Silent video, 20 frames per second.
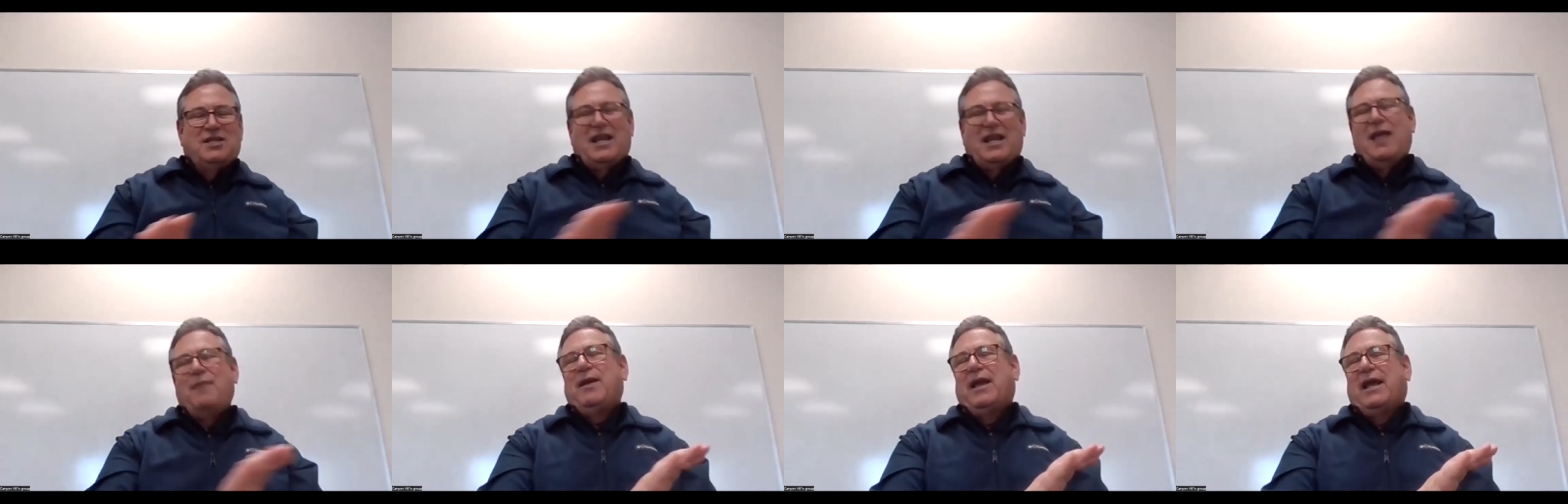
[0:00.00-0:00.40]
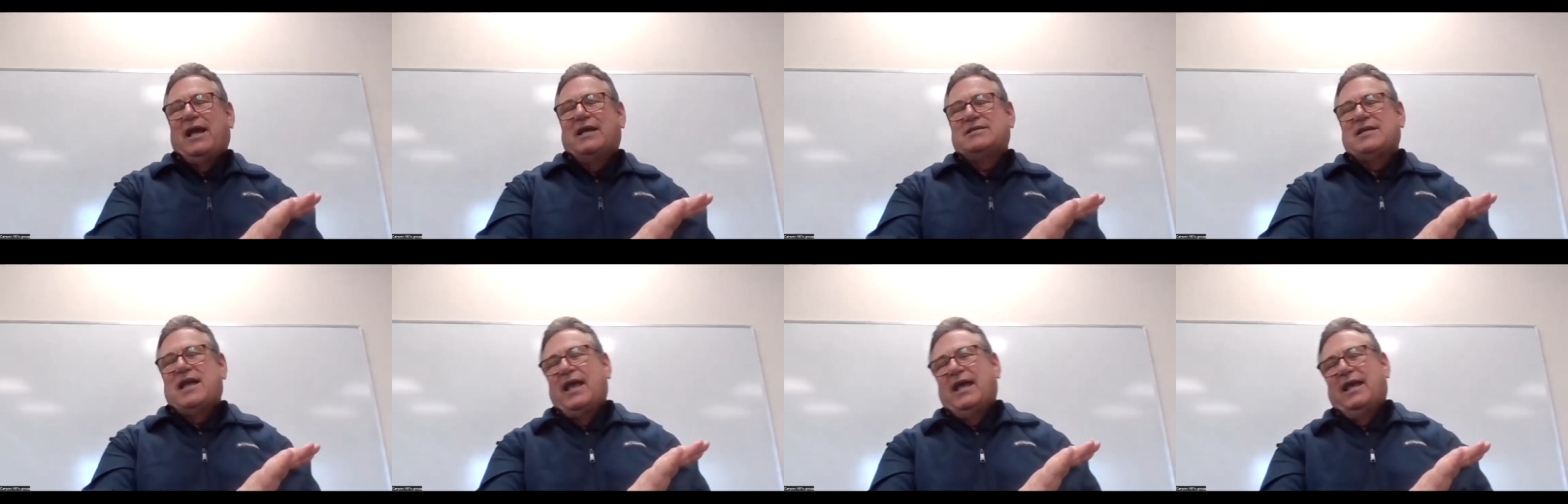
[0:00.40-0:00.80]
today
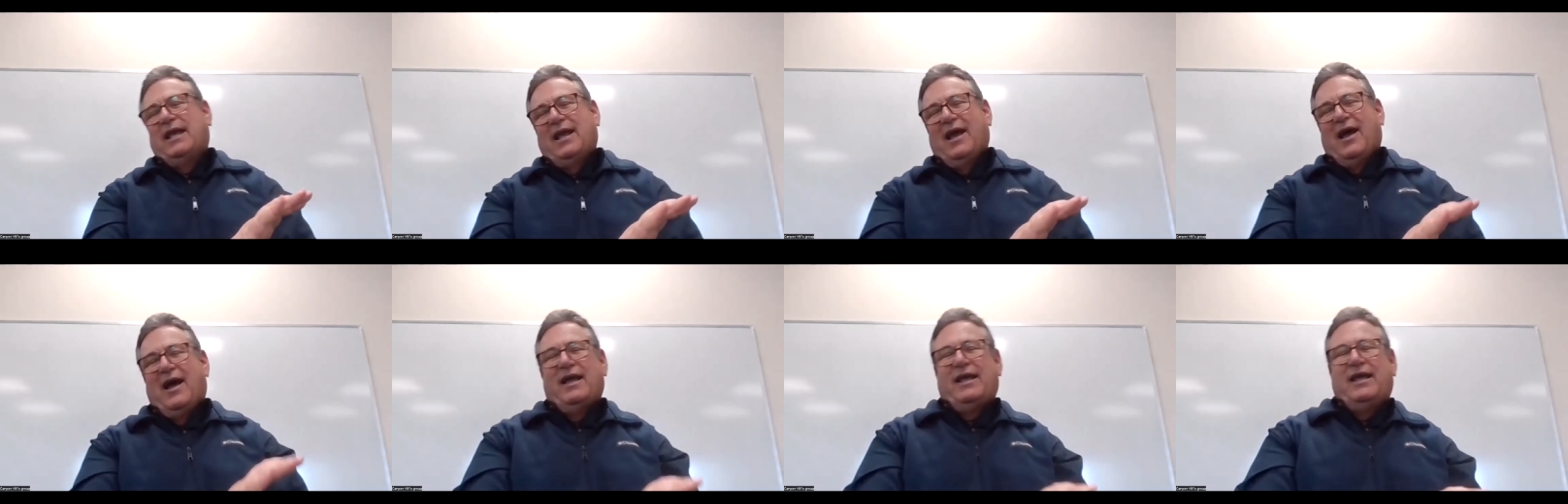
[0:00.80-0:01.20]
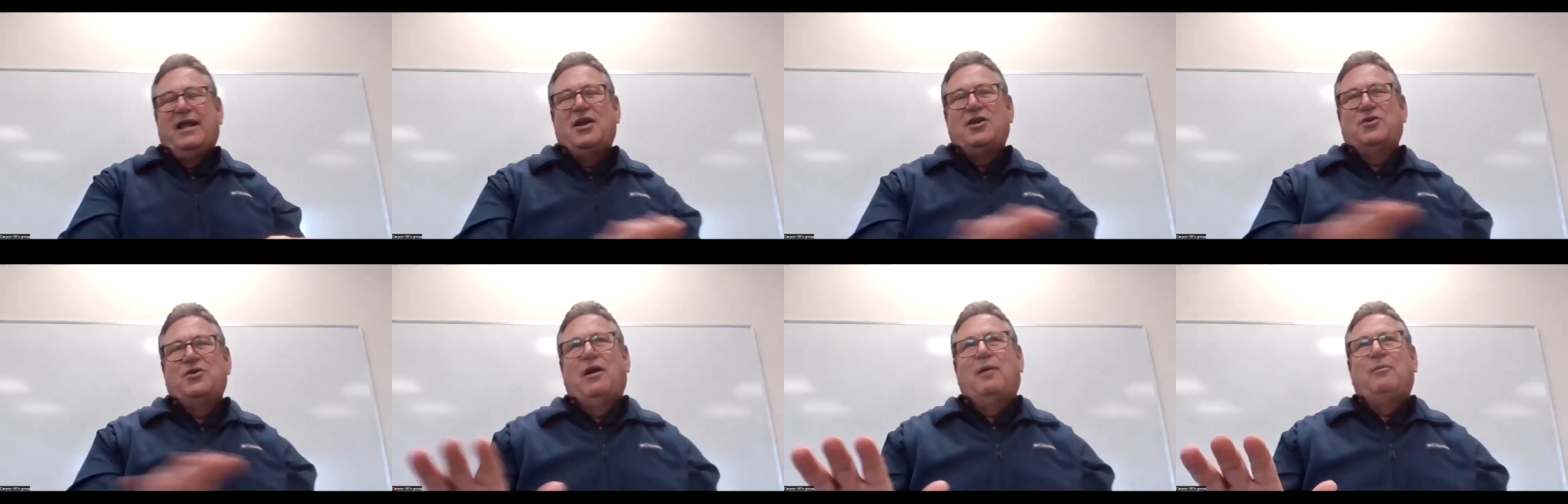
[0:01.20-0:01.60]
because I, I
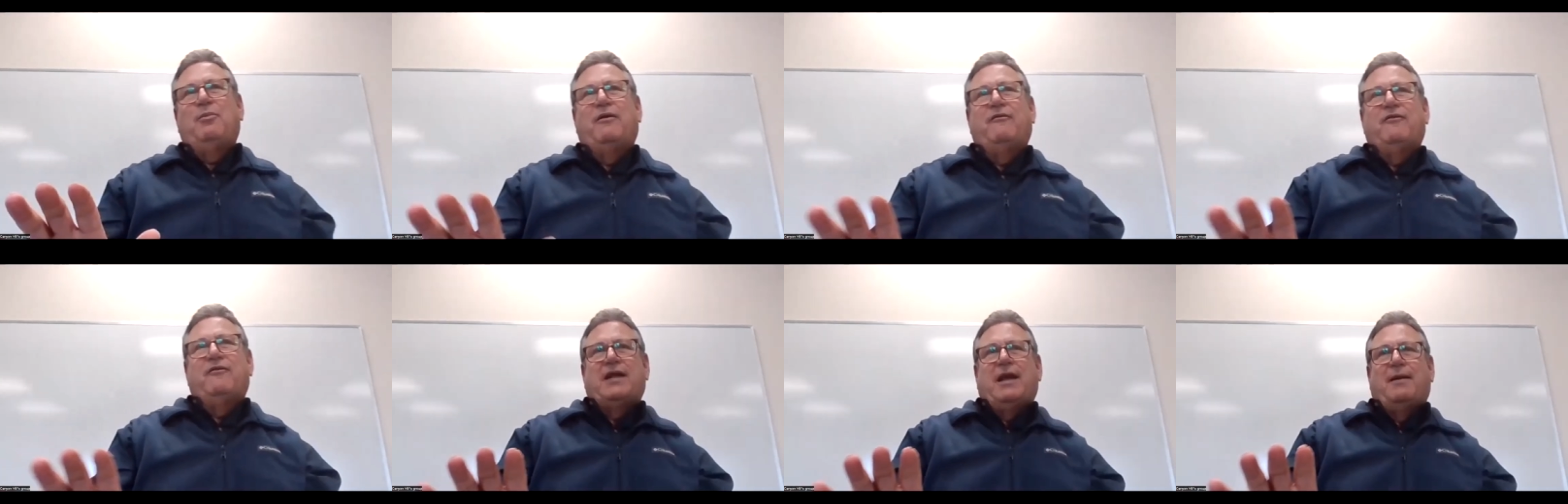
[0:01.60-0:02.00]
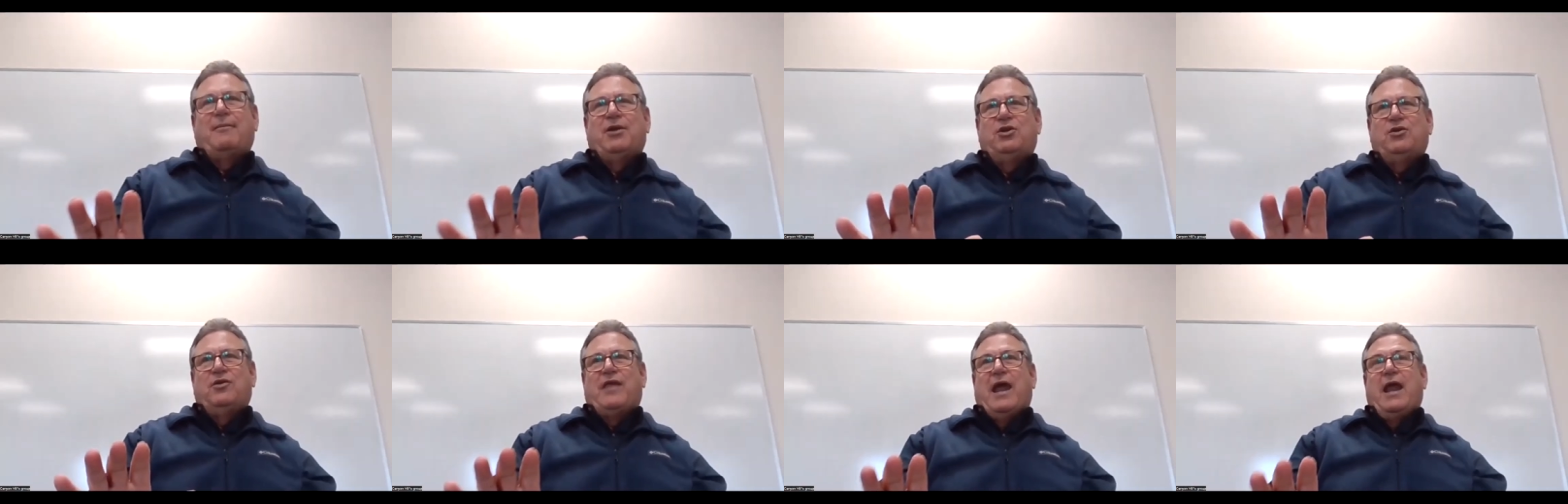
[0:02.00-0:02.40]
get in trouble every time
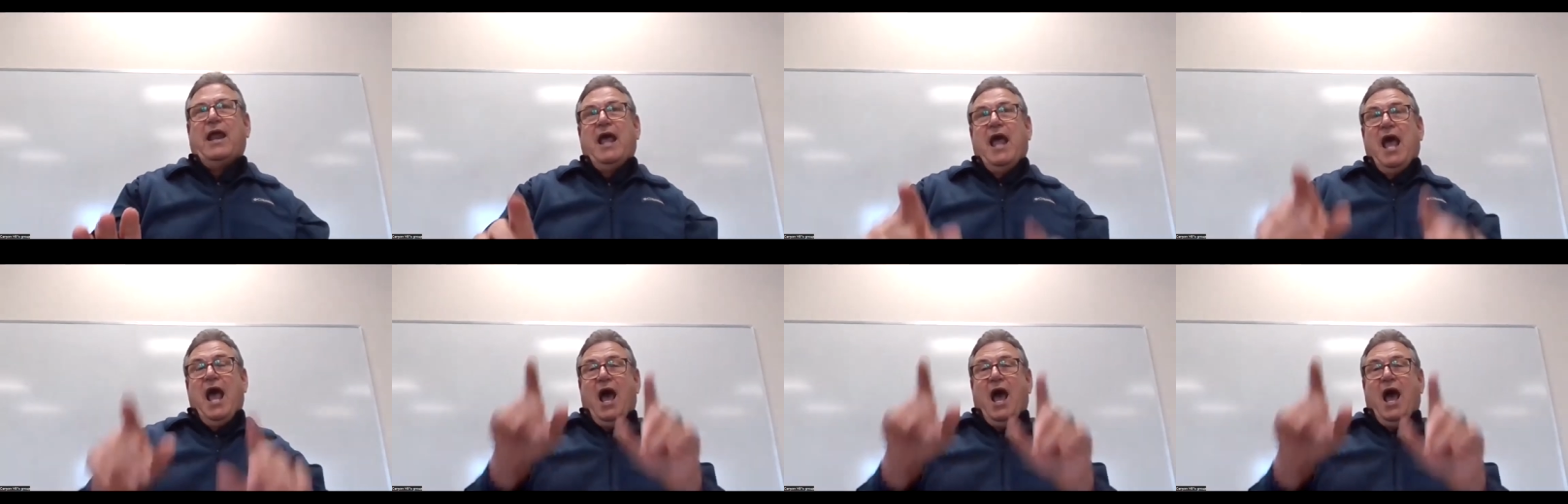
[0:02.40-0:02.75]
I do that.